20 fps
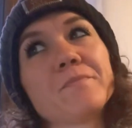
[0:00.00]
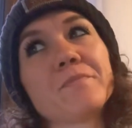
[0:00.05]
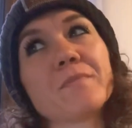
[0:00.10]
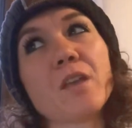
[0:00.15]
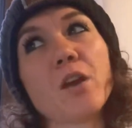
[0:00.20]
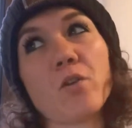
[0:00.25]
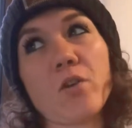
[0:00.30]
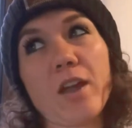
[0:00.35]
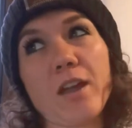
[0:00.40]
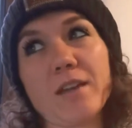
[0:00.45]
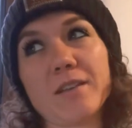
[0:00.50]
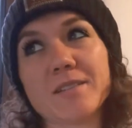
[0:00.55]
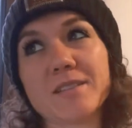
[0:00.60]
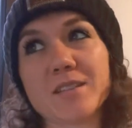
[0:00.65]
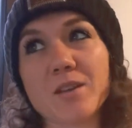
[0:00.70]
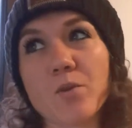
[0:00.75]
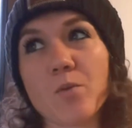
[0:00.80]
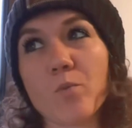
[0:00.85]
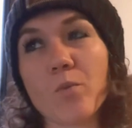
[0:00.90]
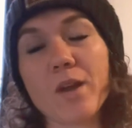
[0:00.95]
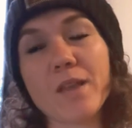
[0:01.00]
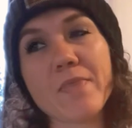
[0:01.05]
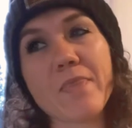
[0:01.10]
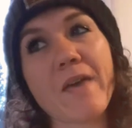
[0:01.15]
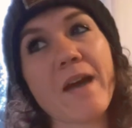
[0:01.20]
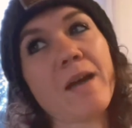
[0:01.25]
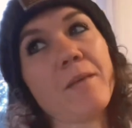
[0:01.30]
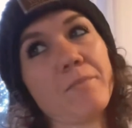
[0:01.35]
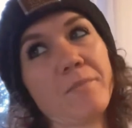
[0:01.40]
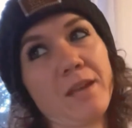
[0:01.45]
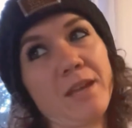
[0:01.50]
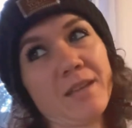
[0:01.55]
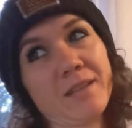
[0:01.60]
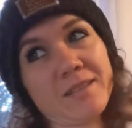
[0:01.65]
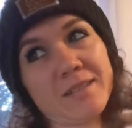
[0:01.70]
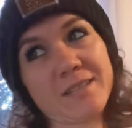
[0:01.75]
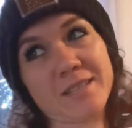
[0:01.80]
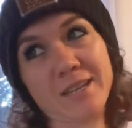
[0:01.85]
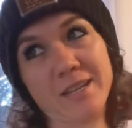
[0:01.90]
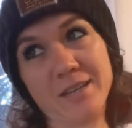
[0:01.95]
Okay, so what that
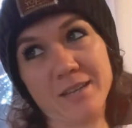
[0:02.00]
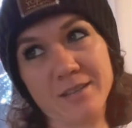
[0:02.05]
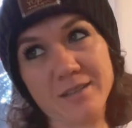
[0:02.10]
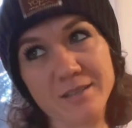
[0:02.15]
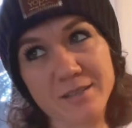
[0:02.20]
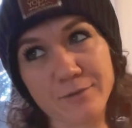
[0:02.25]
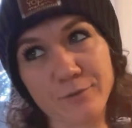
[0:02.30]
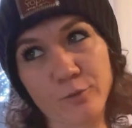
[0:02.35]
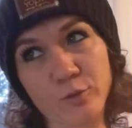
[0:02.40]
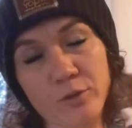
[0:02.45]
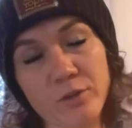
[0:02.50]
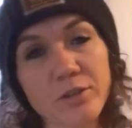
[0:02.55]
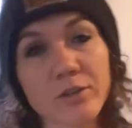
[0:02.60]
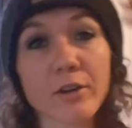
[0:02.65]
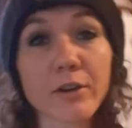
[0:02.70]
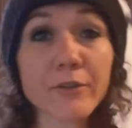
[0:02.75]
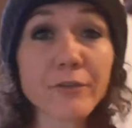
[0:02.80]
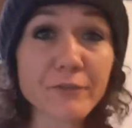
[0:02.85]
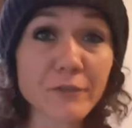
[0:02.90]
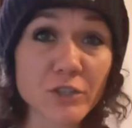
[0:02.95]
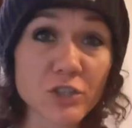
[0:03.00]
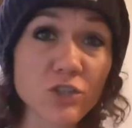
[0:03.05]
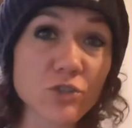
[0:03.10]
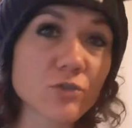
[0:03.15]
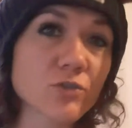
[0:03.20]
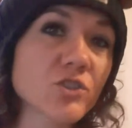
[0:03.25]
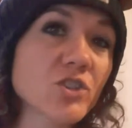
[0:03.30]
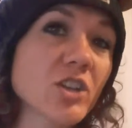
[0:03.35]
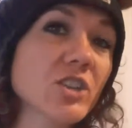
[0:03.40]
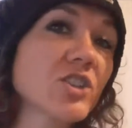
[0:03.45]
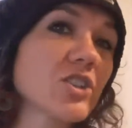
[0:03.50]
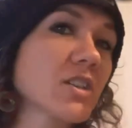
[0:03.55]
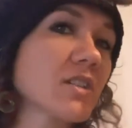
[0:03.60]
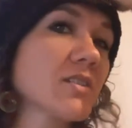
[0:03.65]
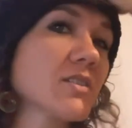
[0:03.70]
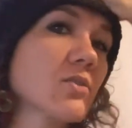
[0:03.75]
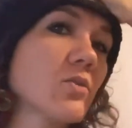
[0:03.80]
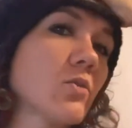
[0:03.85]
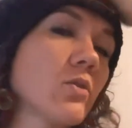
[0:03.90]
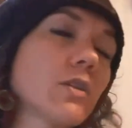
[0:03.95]
means is for your official judging
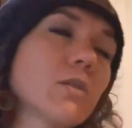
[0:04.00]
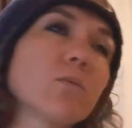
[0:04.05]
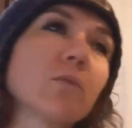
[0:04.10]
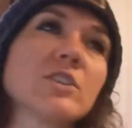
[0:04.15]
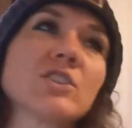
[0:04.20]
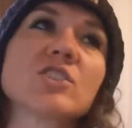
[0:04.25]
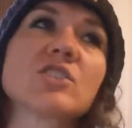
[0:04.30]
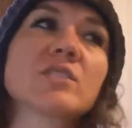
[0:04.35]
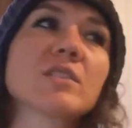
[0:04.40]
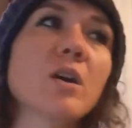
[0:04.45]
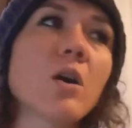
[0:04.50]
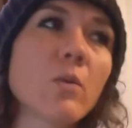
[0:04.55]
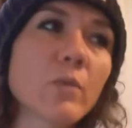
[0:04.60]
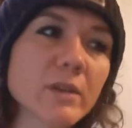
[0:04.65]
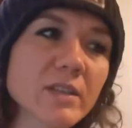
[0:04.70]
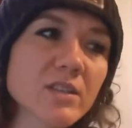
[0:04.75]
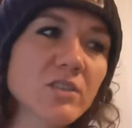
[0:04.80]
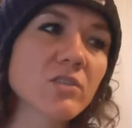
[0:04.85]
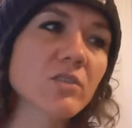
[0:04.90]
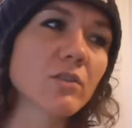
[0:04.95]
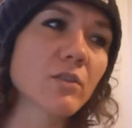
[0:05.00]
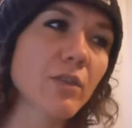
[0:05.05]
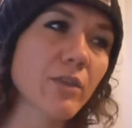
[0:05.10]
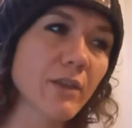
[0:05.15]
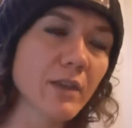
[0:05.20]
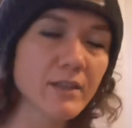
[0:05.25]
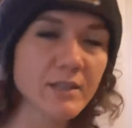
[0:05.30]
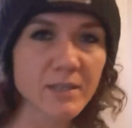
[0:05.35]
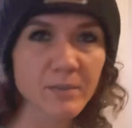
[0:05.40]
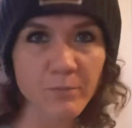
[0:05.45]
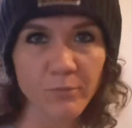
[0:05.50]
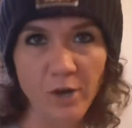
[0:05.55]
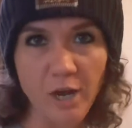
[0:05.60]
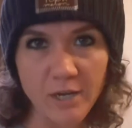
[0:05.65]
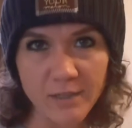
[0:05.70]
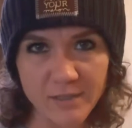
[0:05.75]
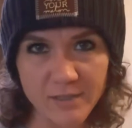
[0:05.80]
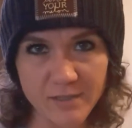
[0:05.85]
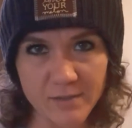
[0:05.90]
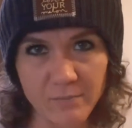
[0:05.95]
score, which is always a good thing to
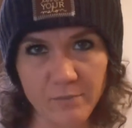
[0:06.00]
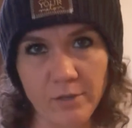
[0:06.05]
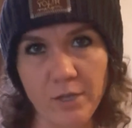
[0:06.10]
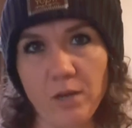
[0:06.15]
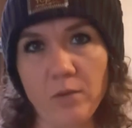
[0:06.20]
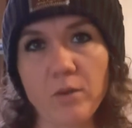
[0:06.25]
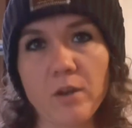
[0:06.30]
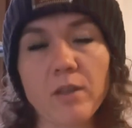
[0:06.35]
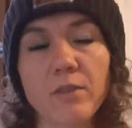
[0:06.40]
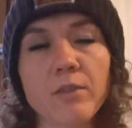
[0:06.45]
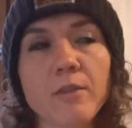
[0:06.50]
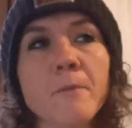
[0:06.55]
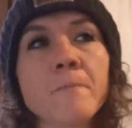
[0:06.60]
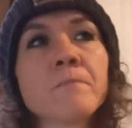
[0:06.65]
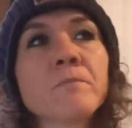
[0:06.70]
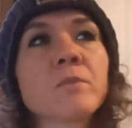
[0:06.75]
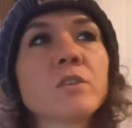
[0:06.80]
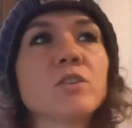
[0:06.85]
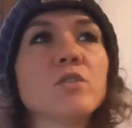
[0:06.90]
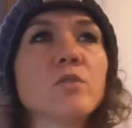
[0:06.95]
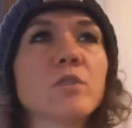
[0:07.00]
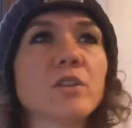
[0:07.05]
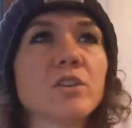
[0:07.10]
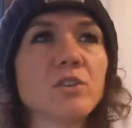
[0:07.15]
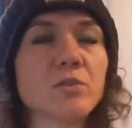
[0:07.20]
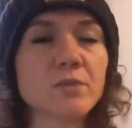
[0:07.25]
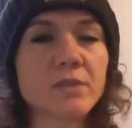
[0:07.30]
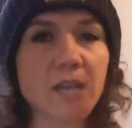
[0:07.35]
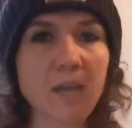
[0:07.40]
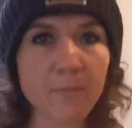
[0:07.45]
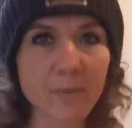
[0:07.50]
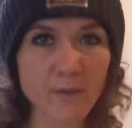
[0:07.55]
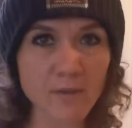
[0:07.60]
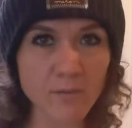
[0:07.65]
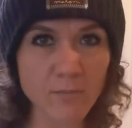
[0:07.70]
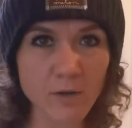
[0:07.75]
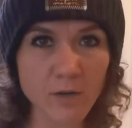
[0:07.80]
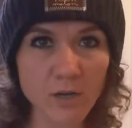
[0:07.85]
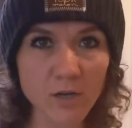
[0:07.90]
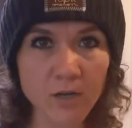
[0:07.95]
practice and play with, you can do tape on
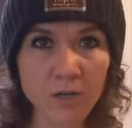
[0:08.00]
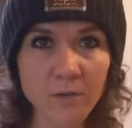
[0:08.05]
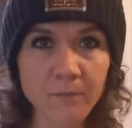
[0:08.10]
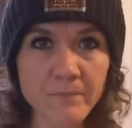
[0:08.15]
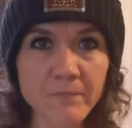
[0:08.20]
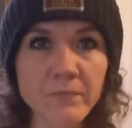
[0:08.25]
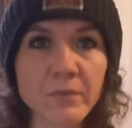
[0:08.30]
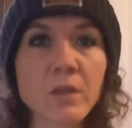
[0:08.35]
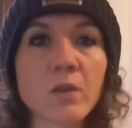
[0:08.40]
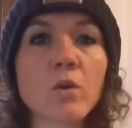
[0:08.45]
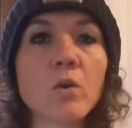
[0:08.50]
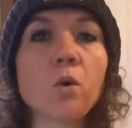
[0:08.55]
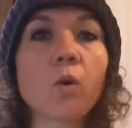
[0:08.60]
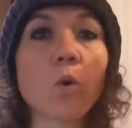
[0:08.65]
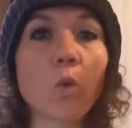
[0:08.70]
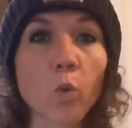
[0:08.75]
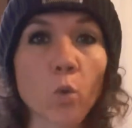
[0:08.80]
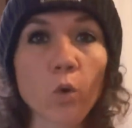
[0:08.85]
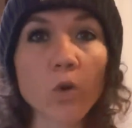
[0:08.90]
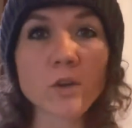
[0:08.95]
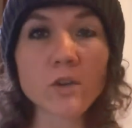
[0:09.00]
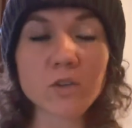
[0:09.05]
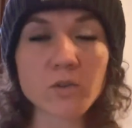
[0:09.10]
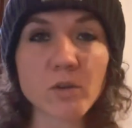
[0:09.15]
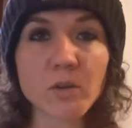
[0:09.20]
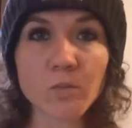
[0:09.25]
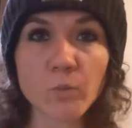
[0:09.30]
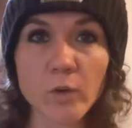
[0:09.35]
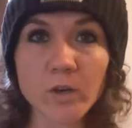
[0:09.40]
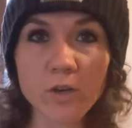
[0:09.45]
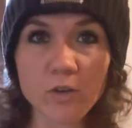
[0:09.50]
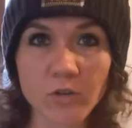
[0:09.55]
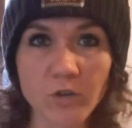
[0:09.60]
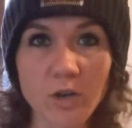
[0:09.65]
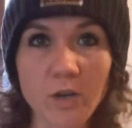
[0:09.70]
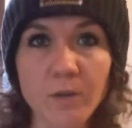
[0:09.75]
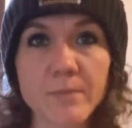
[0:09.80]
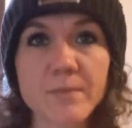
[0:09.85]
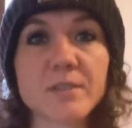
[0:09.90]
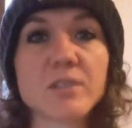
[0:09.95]
the bar or you can wear
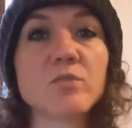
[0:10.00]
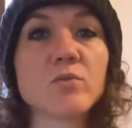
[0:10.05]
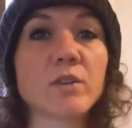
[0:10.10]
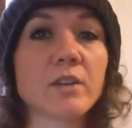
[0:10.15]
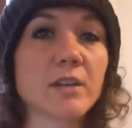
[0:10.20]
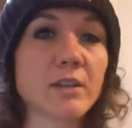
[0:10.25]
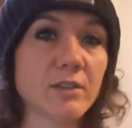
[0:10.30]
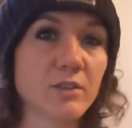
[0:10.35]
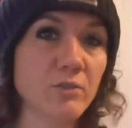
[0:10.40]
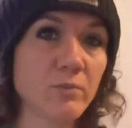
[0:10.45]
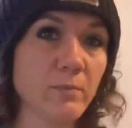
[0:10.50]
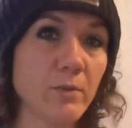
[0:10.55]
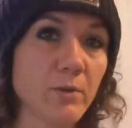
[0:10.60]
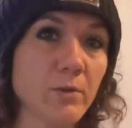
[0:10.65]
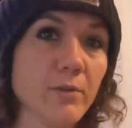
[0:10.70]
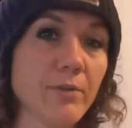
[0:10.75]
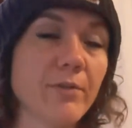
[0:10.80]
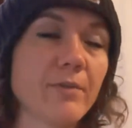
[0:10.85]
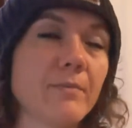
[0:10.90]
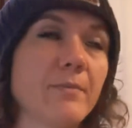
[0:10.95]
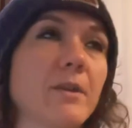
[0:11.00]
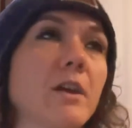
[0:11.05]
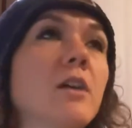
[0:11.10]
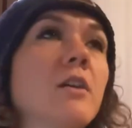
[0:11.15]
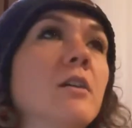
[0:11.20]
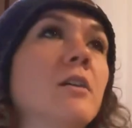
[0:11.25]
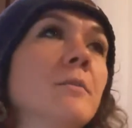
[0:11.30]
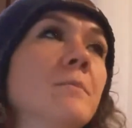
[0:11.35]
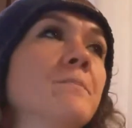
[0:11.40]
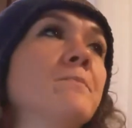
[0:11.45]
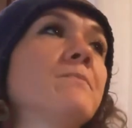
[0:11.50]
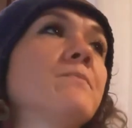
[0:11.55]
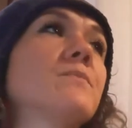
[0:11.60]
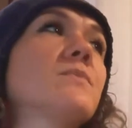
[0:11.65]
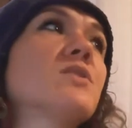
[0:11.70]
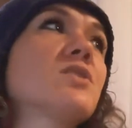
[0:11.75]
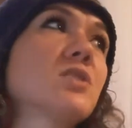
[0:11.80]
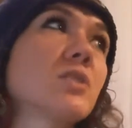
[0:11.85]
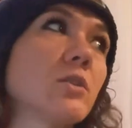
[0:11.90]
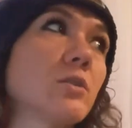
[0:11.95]
grips. You cannot do both.
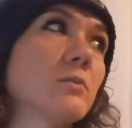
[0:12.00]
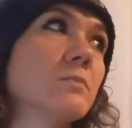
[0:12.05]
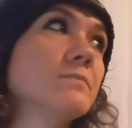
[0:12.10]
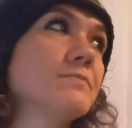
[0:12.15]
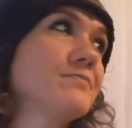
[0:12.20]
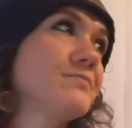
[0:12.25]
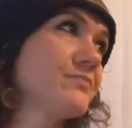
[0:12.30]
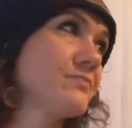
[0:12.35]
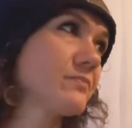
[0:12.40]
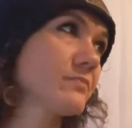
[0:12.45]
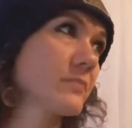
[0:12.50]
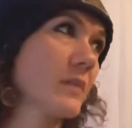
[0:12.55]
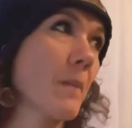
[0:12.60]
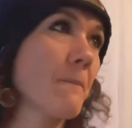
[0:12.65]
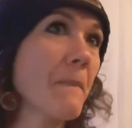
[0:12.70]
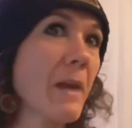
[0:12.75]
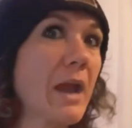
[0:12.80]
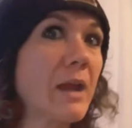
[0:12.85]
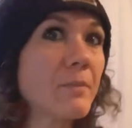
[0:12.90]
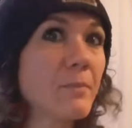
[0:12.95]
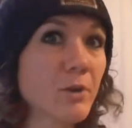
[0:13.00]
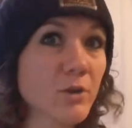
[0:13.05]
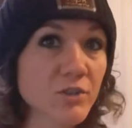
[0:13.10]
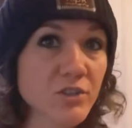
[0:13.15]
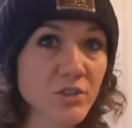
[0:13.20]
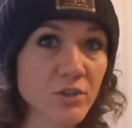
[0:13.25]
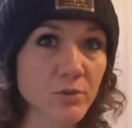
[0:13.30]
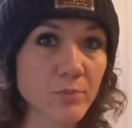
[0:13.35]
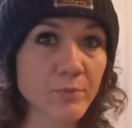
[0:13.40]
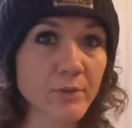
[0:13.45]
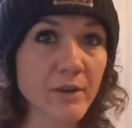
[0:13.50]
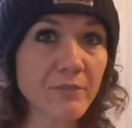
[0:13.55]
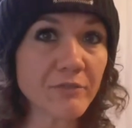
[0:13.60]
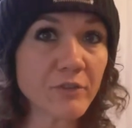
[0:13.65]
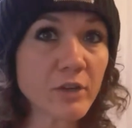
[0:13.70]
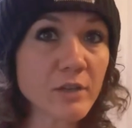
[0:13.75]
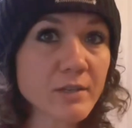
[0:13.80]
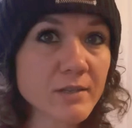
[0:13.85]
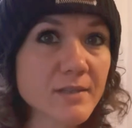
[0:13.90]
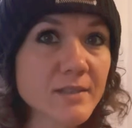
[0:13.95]
So my personal
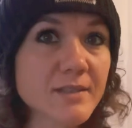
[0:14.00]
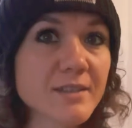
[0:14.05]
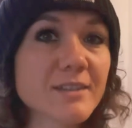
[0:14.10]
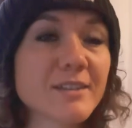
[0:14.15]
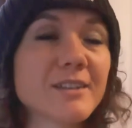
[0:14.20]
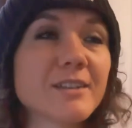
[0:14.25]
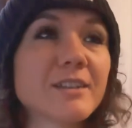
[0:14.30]
preference